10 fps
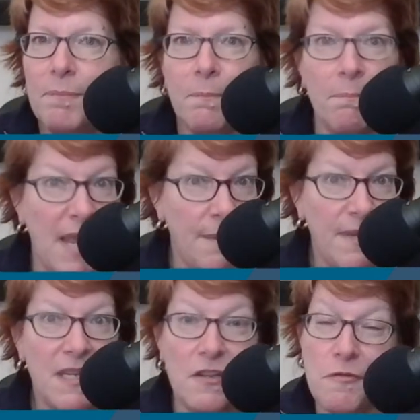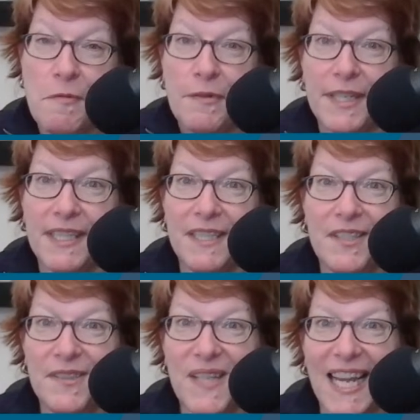Maybe you really
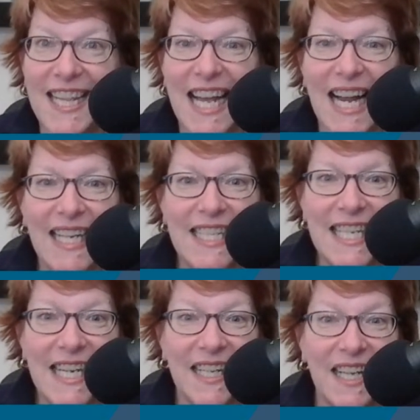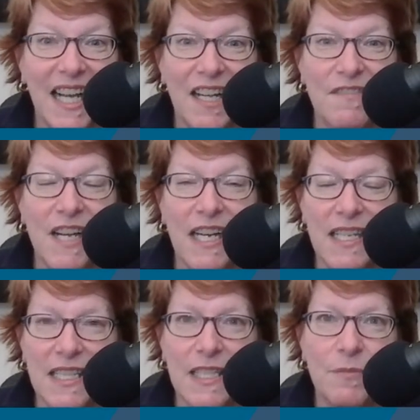do like that idea of a
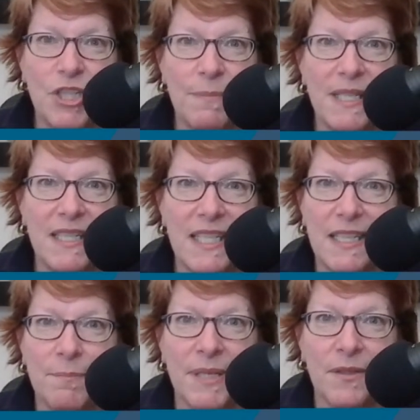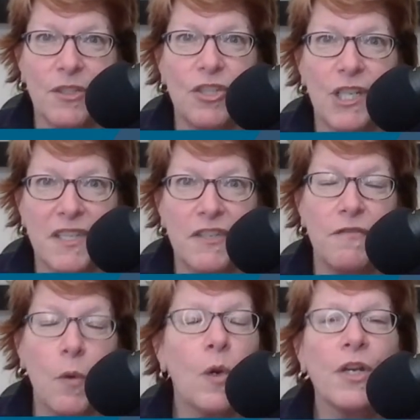custom GPT built just
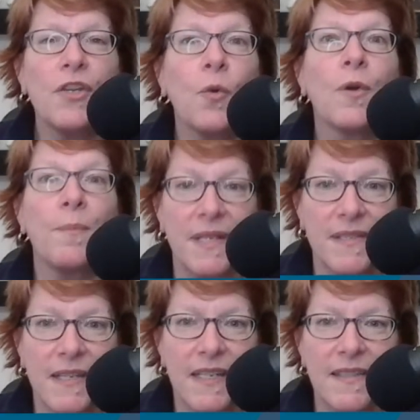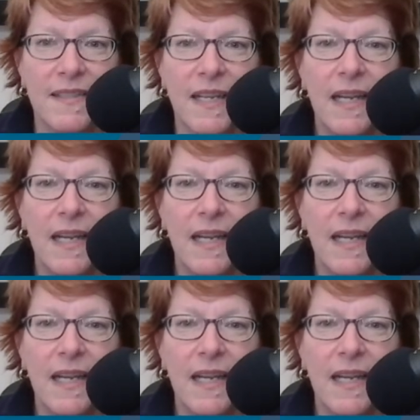for your business.